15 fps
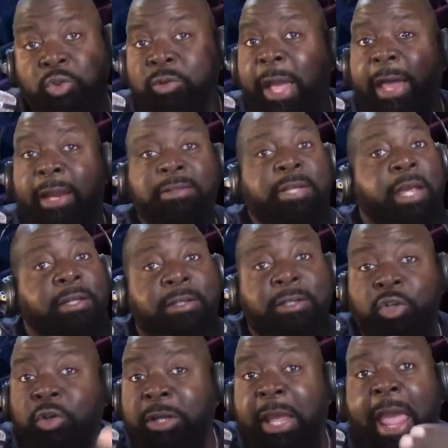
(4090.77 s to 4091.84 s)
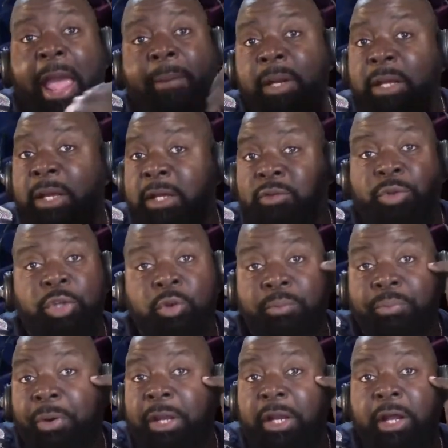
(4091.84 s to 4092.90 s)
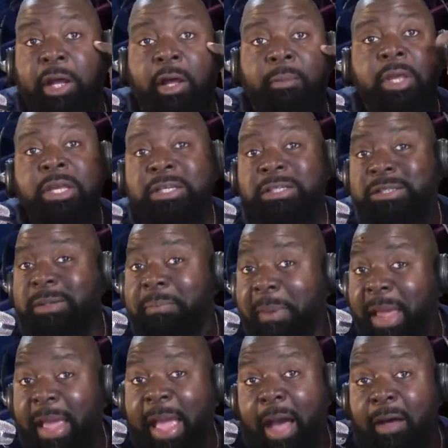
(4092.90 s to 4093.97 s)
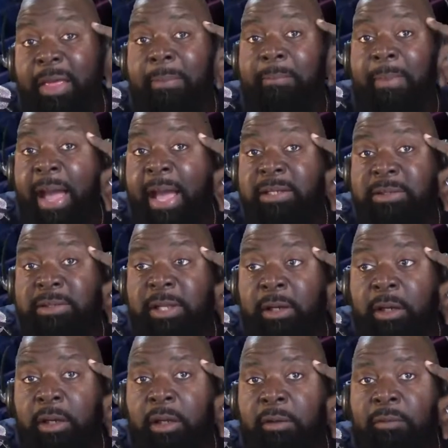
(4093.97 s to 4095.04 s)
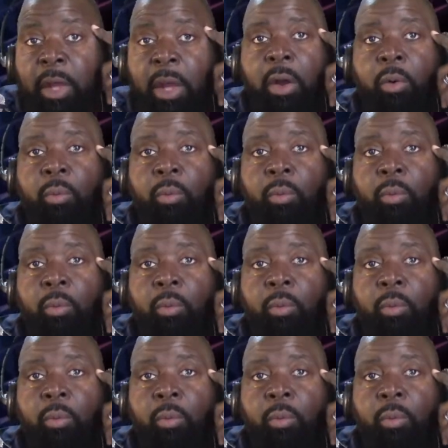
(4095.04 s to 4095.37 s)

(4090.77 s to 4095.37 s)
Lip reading: you got to you're gambling, because when you bring it up, she may have that mindset of,